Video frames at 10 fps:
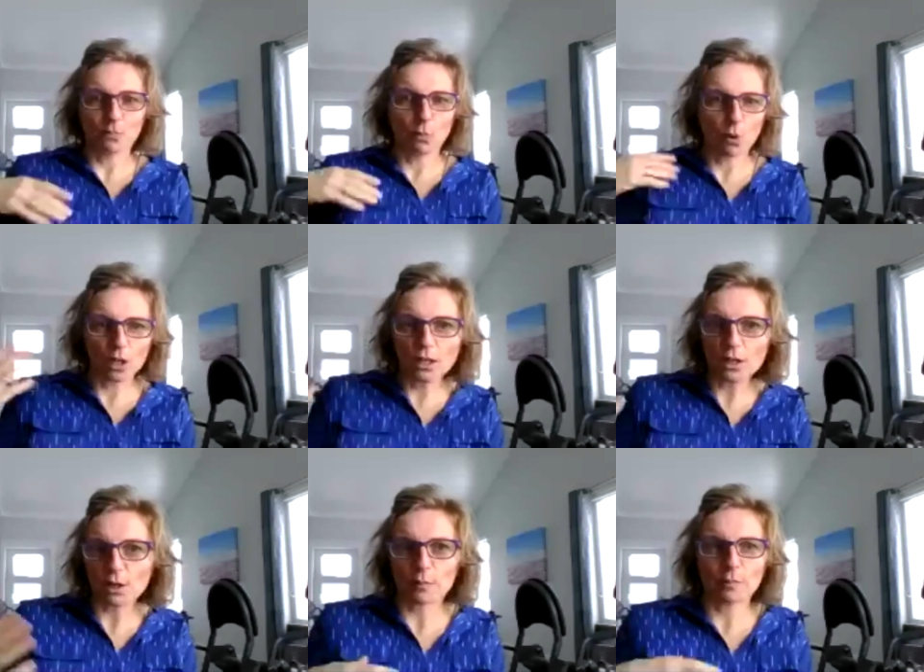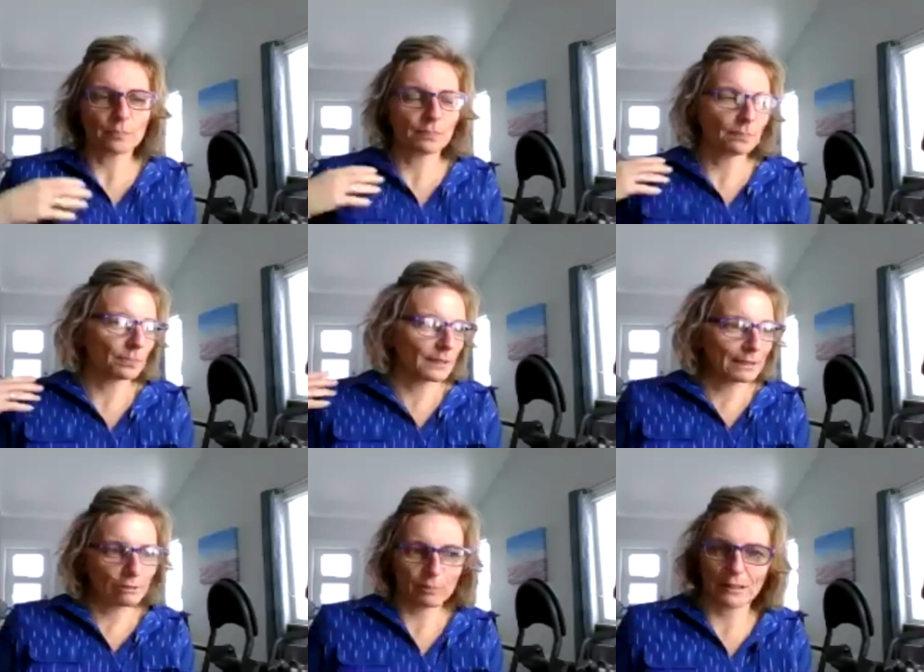work or right. play
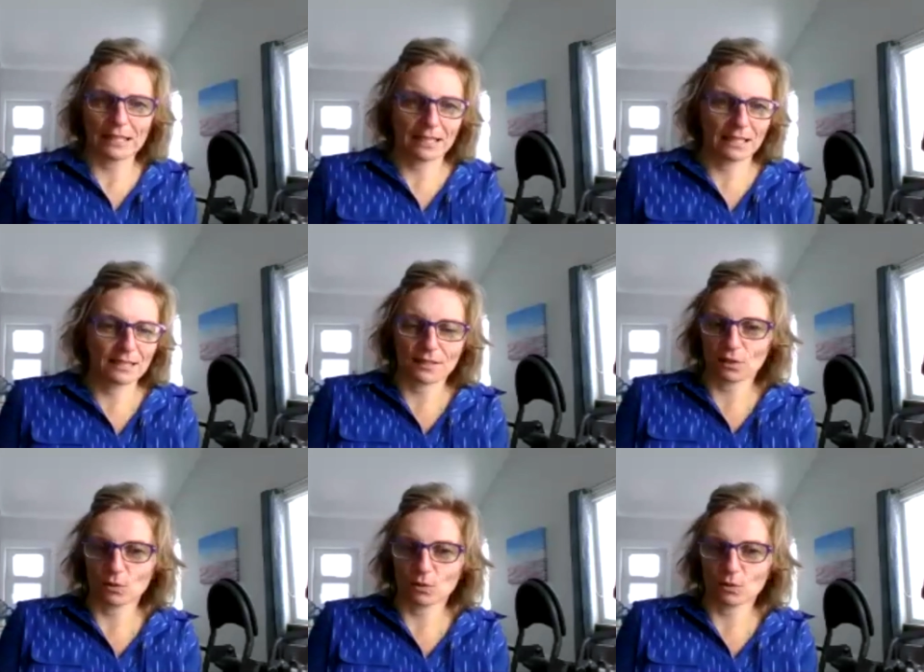with my kids or